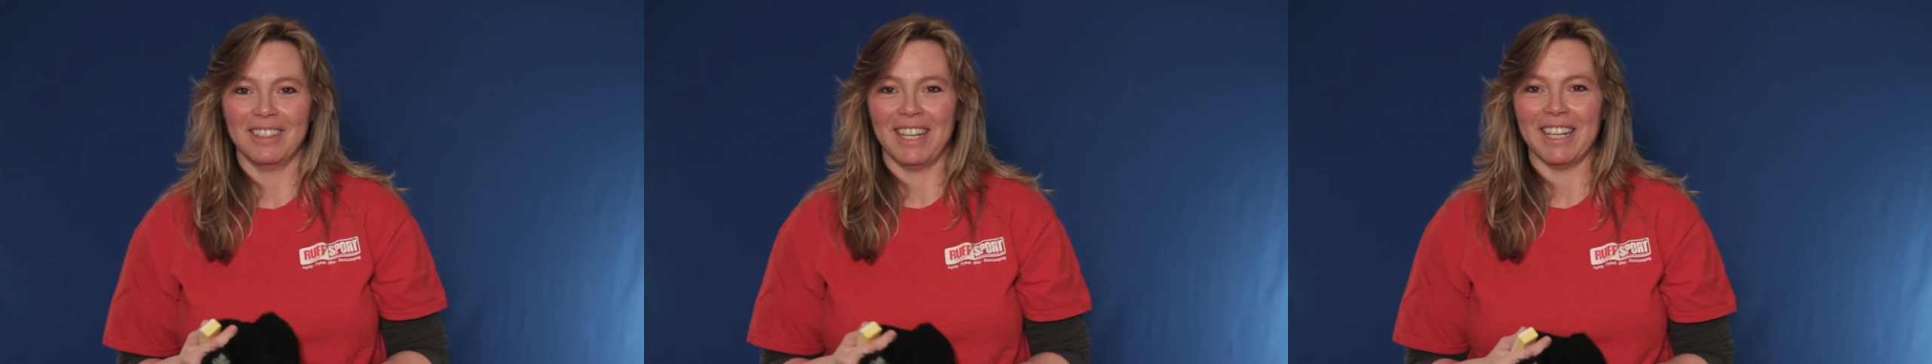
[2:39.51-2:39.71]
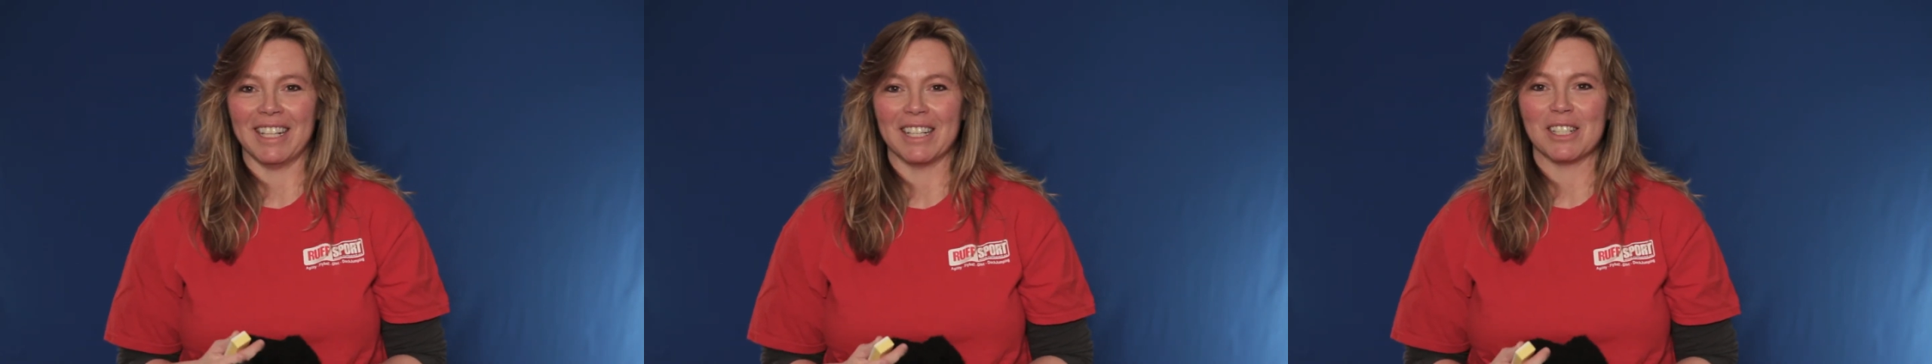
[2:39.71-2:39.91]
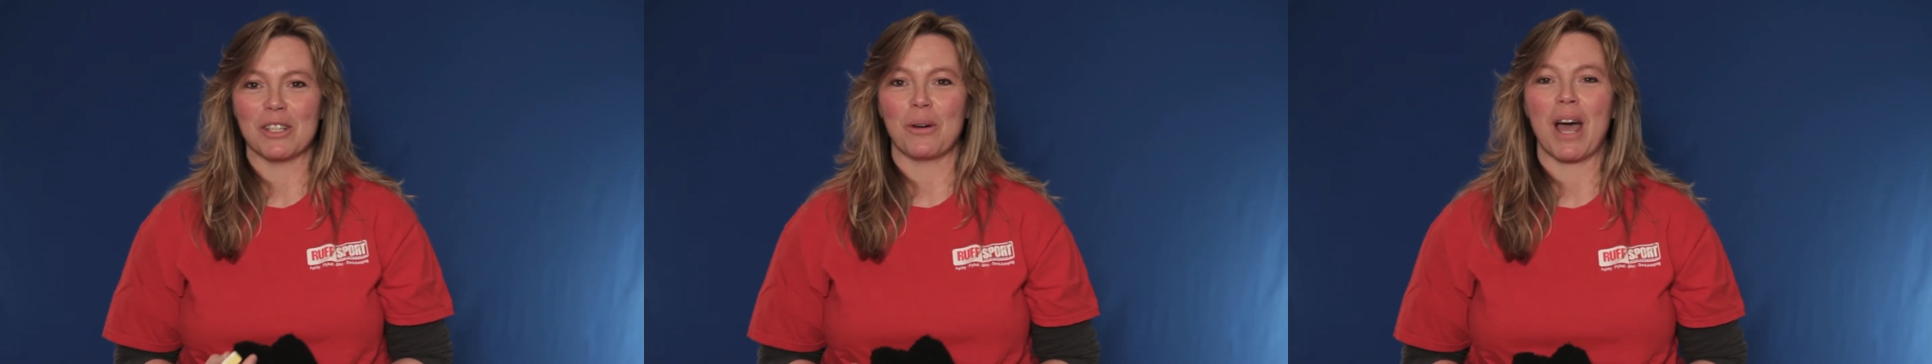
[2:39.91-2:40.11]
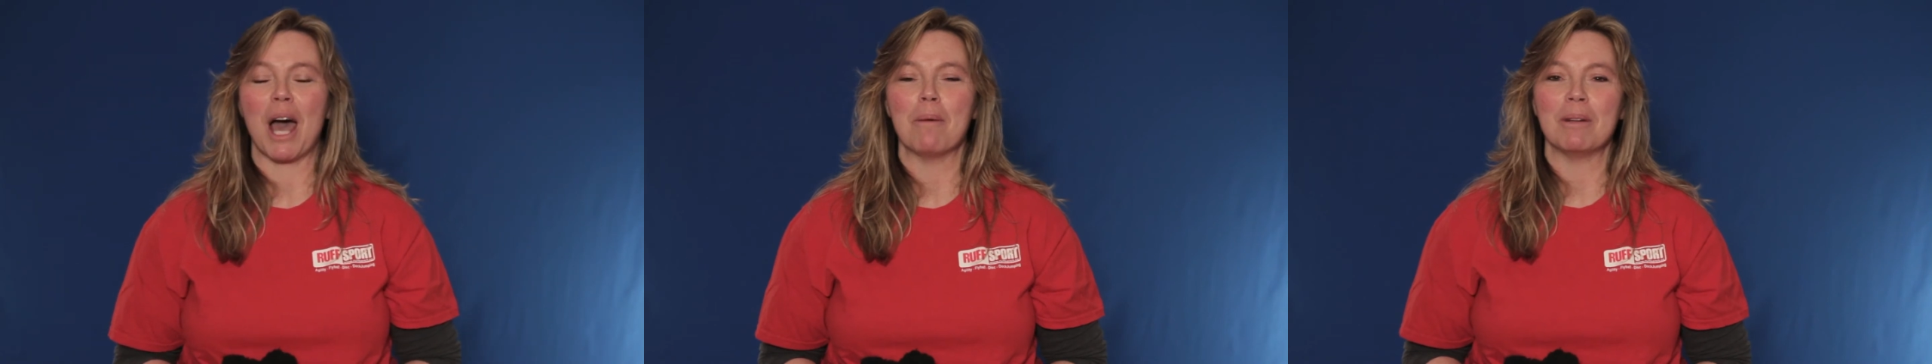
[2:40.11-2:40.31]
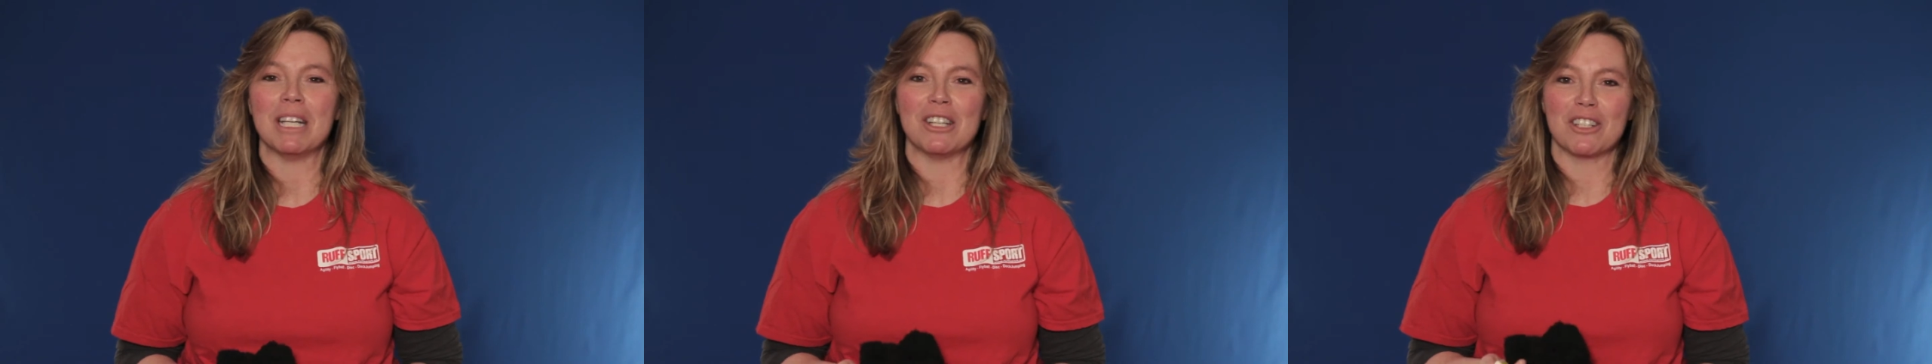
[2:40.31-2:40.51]
in it. So
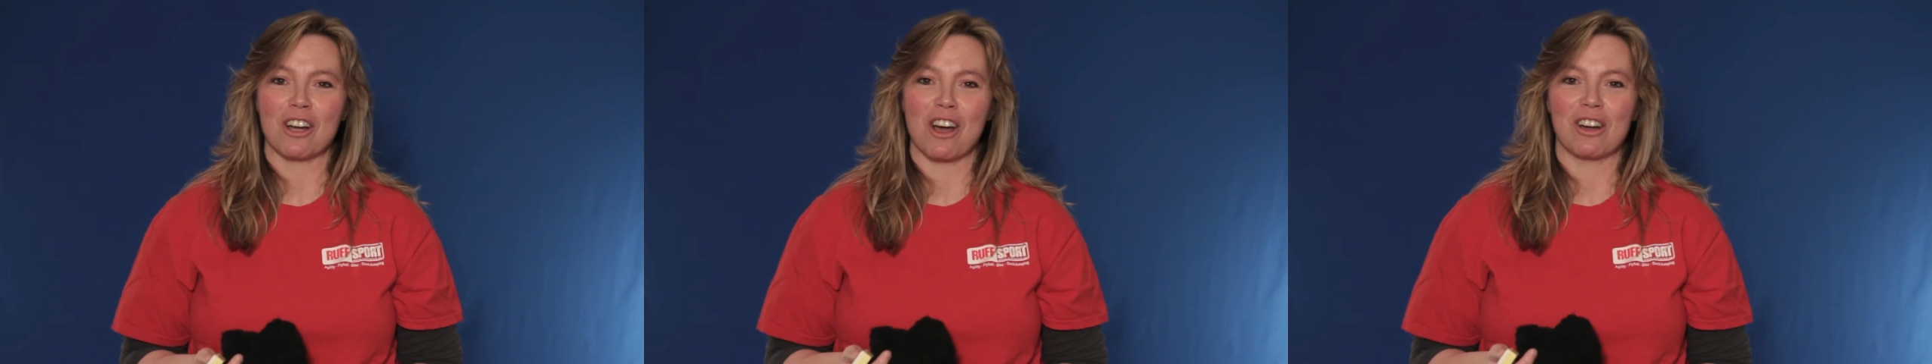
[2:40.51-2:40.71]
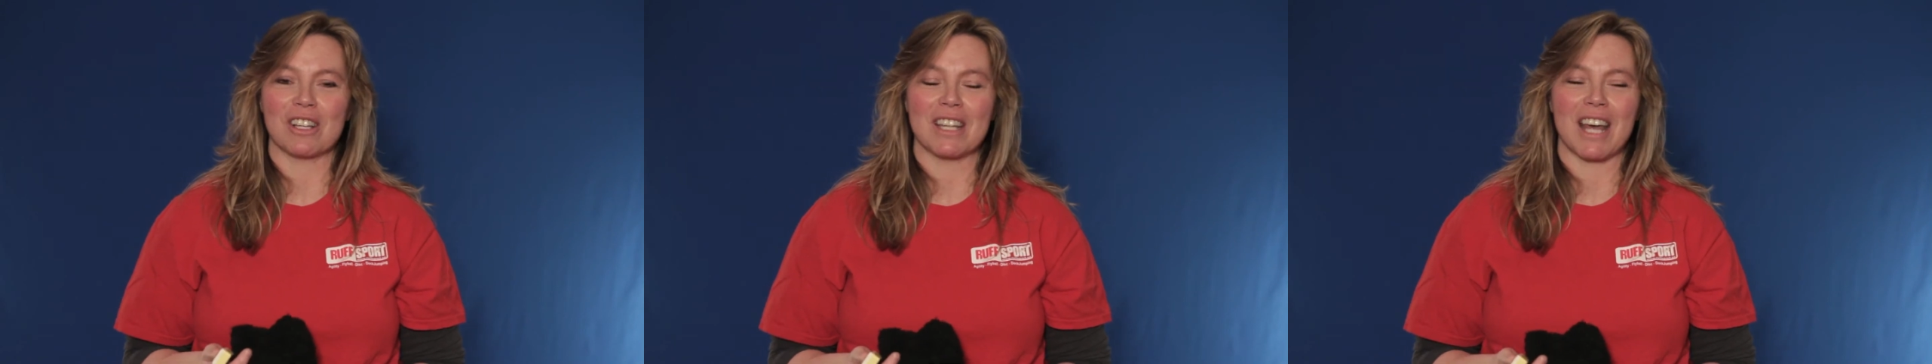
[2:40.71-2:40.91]
how many dogs